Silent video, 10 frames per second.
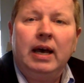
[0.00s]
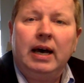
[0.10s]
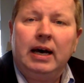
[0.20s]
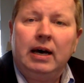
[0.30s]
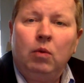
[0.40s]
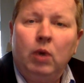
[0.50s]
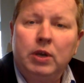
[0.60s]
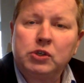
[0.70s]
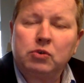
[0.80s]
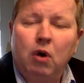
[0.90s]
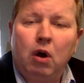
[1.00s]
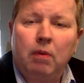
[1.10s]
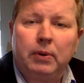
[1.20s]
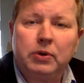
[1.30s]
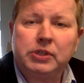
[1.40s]
what a strong
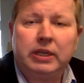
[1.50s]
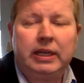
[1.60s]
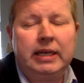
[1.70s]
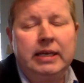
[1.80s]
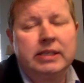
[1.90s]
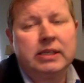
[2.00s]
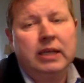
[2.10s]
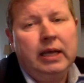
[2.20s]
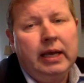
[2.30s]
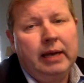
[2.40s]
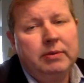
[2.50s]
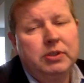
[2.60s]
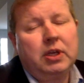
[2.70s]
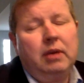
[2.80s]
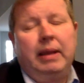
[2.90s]
person is? And I'm
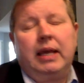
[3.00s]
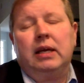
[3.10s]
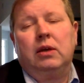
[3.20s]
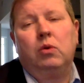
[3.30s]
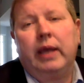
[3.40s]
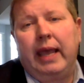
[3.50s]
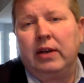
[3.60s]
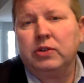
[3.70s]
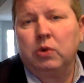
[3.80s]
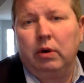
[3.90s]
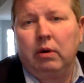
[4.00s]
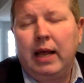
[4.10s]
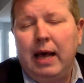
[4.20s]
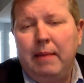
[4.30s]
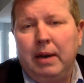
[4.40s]
just going to make a quick editorial
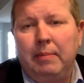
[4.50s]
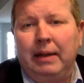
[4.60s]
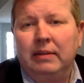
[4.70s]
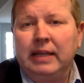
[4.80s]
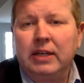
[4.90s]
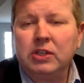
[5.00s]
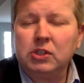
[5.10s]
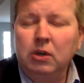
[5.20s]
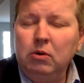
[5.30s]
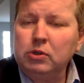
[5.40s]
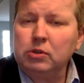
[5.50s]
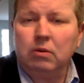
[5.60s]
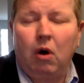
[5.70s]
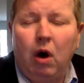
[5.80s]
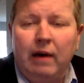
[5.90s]
comment about that. So
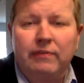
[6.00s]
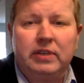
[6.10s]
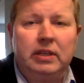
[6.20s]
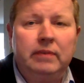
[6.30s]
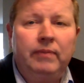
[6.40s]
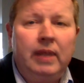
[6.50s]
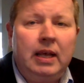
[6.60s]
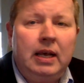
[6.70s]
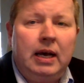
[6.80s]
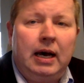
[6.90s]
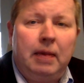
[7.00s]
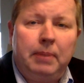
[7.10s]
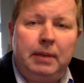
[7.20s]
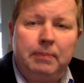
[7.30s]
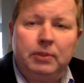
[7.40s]
often
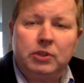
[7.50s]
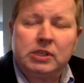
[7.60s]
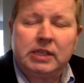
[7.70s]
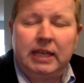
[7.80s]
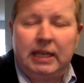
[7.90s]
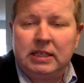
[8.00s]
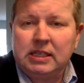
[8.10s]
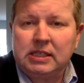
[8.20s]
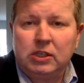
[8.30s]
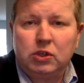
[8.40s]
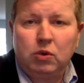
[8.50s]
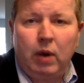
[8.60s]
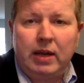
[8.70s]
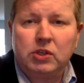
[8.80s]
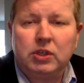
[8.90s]
people just get into
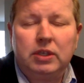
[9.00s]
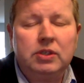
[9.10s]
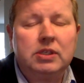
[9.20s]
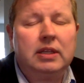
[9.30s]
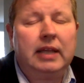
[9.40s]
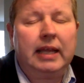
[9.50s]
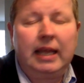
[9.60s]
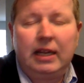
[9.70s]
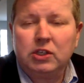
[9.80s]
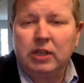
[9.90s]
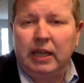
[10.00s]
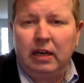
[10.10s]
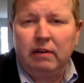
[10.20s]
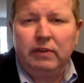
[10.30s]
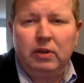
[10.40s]
situations and they get into
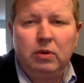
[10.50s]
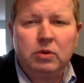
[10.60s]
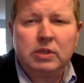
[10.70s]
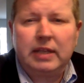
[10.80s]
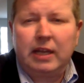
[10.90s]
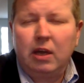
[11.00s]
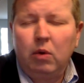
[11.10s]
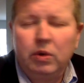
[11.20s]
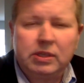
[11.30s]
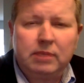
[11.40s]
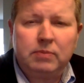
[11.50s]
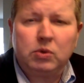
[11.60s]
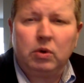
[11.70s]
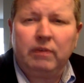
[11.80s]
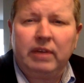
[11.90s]
interviews and they go with some
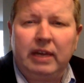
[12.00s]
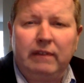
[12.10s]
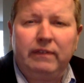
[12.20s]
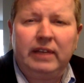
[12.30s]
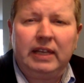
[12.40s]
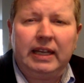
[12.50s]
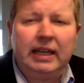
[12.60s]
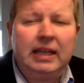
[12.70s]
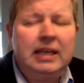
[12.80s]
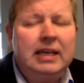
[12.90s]
sort of gut feeling,